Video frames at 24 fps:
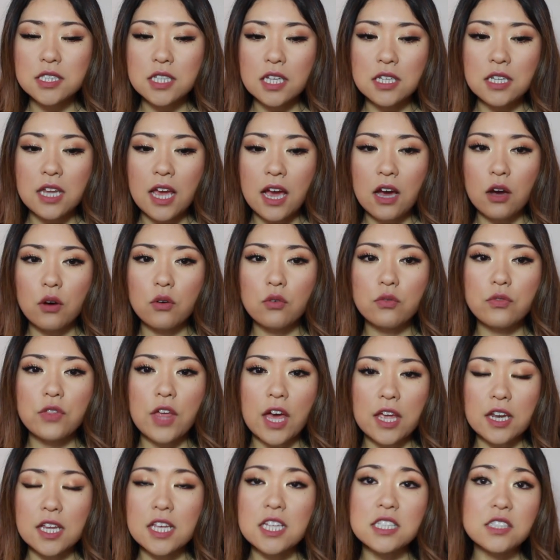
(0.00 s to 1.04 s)
And now
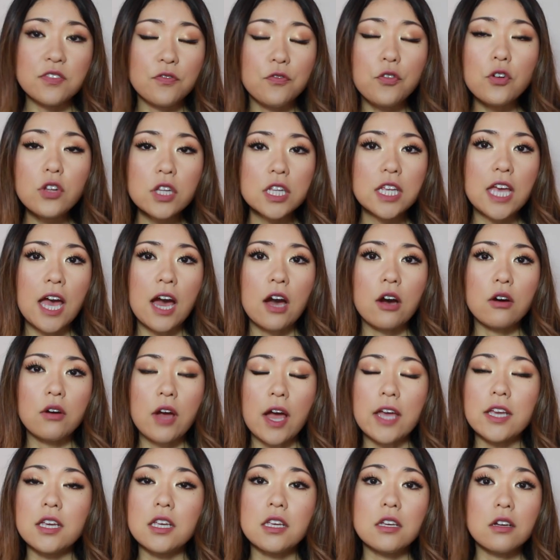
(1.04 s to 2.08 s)
that it's fully out,
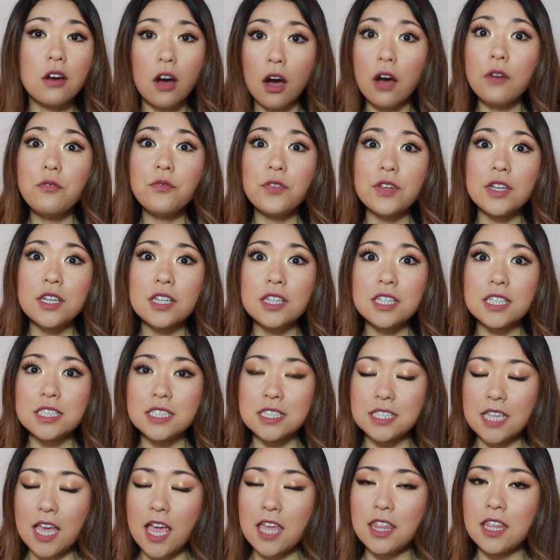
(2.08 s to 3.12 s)
I can confidently
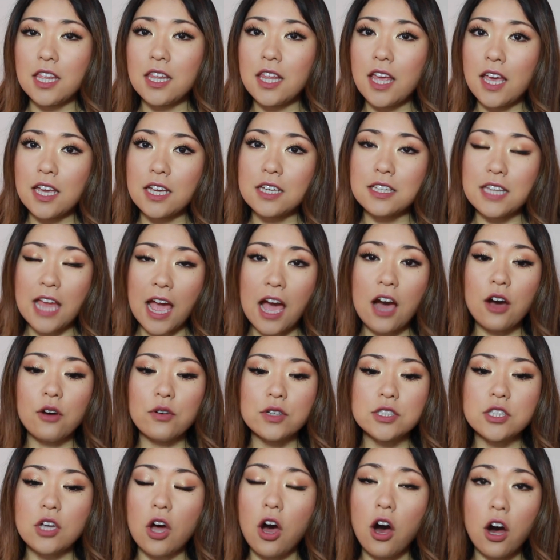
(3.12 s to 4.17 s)
say that like now
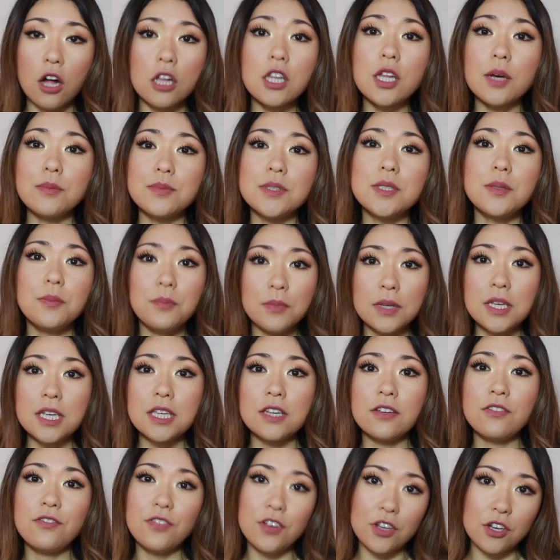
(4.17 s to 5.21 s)
it's all up to me
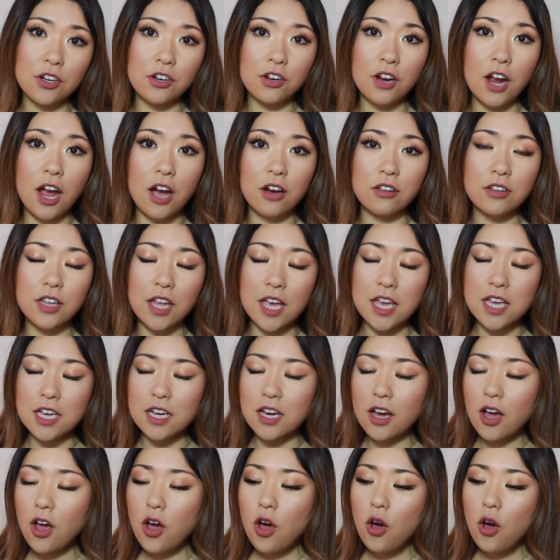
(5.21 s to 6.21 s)
to figure out like